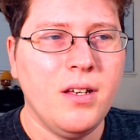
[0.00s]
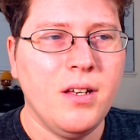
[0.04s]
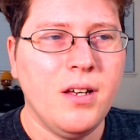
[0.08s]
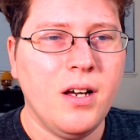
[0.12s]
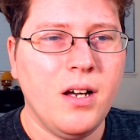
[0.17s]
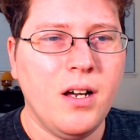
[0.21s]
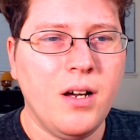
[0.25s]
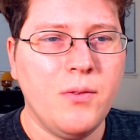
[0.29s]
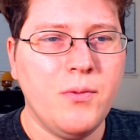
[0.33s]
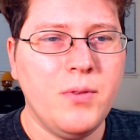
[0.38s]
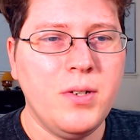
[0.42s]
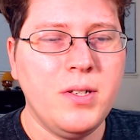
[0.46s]

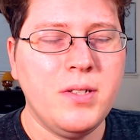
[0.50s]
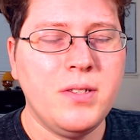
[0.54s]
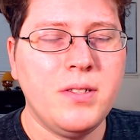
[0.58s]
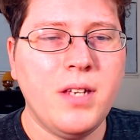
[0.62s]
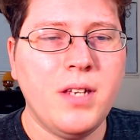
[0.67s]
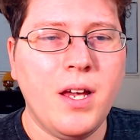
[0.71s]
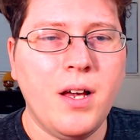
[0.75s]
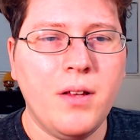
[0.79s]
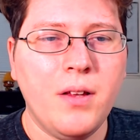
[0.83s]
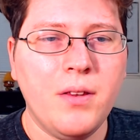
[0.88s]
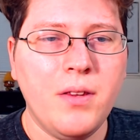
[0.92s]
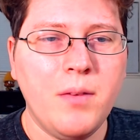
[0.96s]

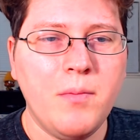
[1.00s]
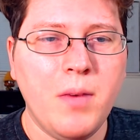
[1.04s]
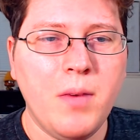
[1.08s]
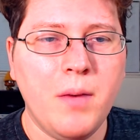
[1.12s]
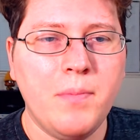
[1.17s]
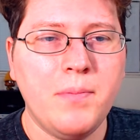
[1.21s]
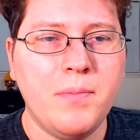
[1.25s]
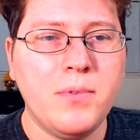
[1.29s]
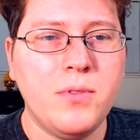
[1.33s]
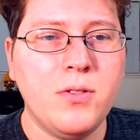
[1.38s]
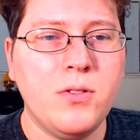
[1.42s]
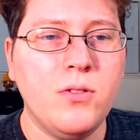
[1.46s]
rescaled them
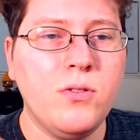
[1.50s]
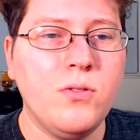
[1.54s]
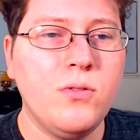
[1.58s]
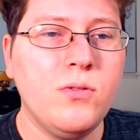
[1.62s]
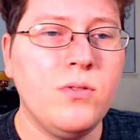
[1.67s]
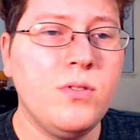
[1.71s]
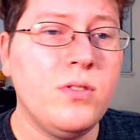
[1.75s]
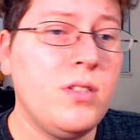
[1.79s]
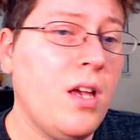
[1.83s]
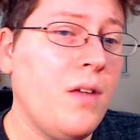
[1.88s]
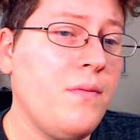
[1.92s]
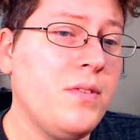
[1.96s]
up to
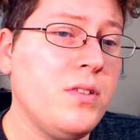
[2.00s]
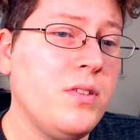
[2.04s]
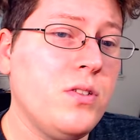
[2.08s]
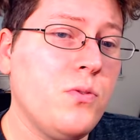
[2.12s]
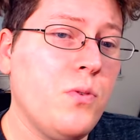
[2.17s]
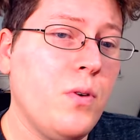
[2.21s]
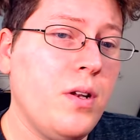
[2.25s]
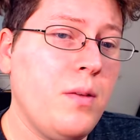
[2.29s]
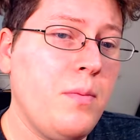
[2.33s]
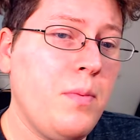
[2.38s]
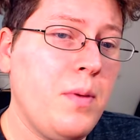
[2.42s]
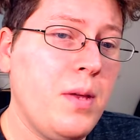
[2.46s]

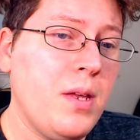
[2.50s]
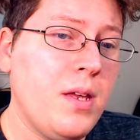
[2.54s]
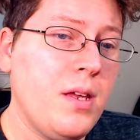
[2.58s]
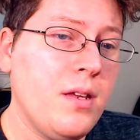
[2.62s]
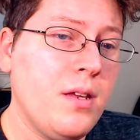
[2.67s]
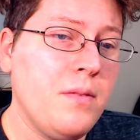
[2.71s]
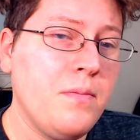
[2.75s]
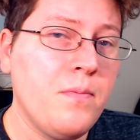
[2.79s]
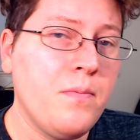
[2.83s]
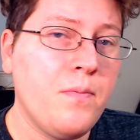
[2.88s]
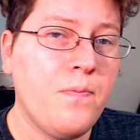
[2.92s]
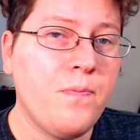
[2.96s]

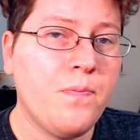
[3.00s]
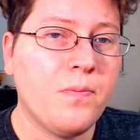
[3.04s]
720p